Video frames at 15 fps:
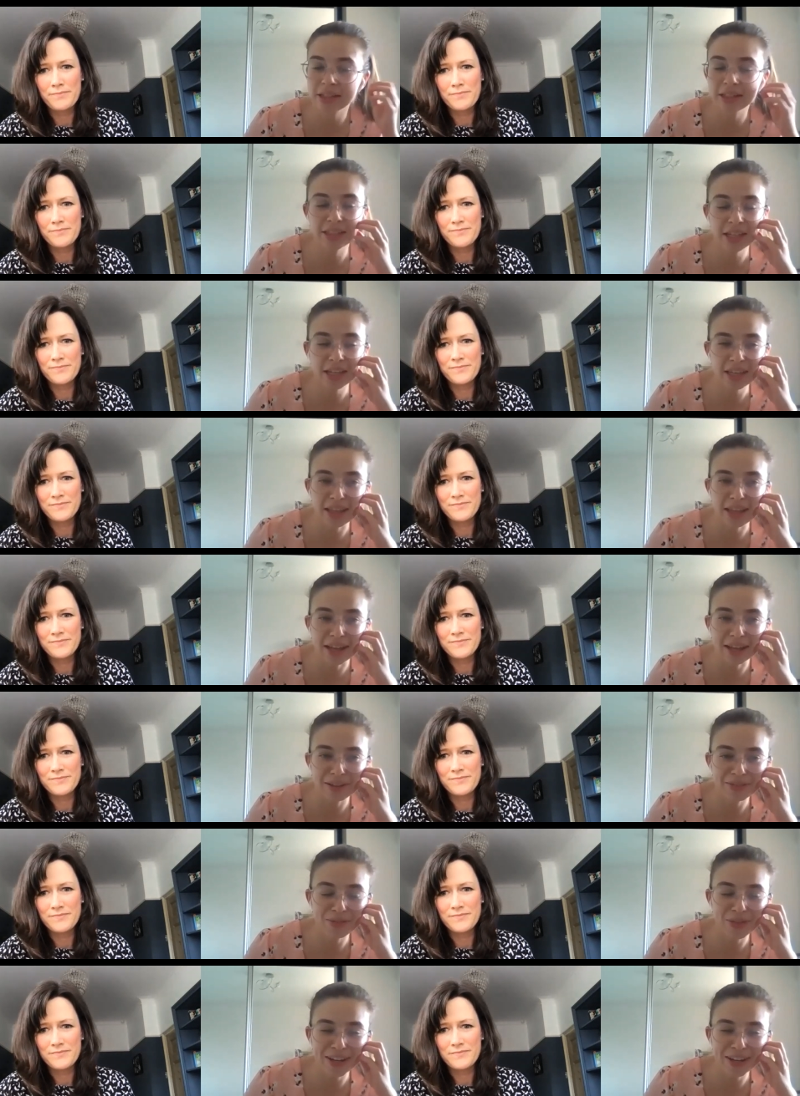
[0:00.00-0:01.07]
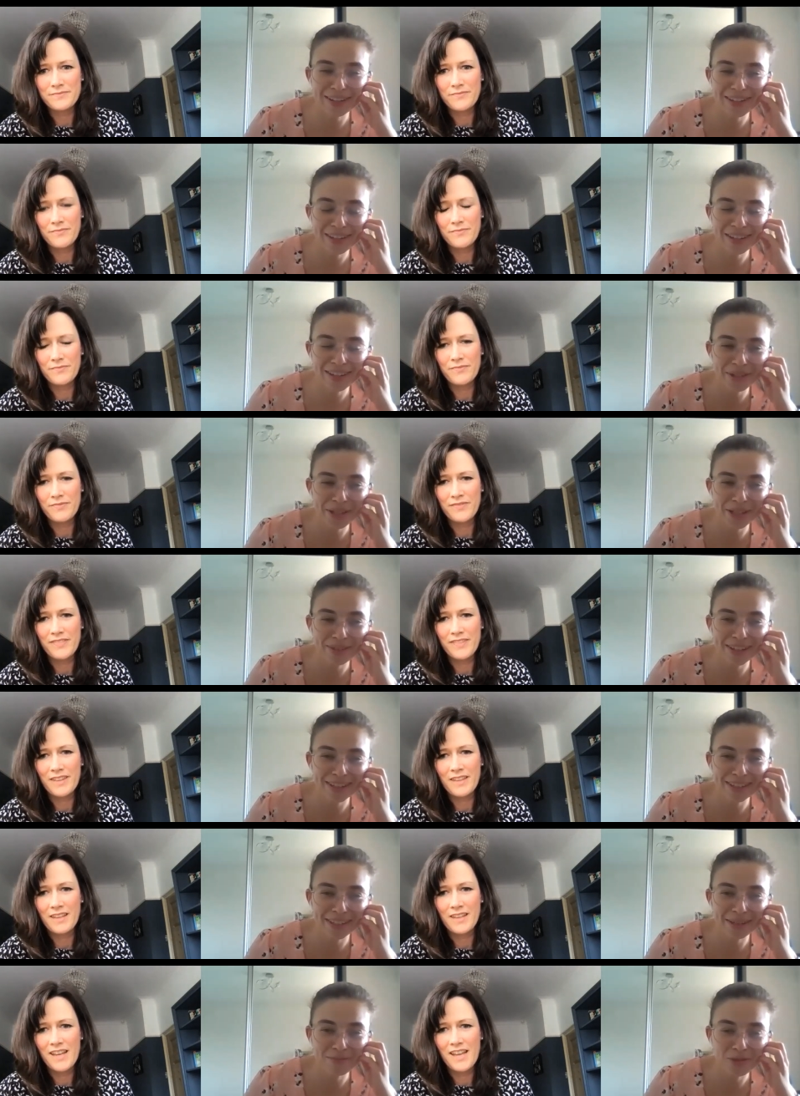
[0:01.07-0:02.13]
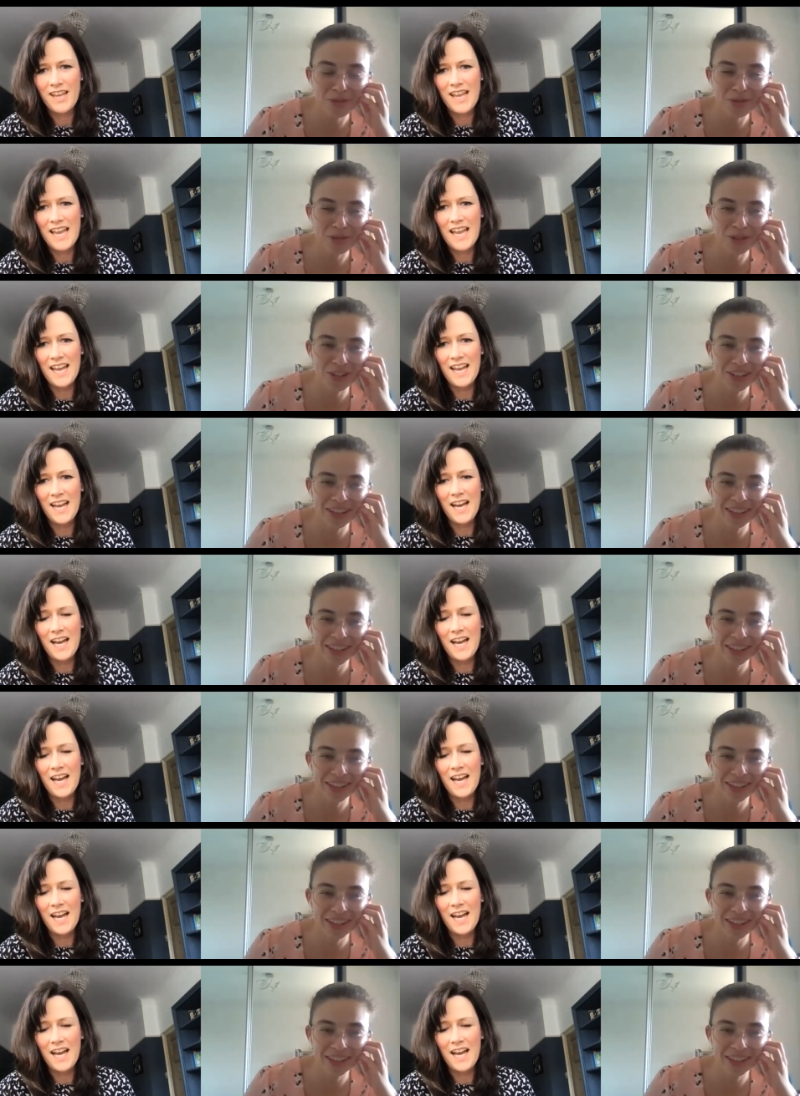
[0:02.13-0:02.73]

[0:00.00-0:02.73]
Speaker 1: to see that? When can we expect to see more?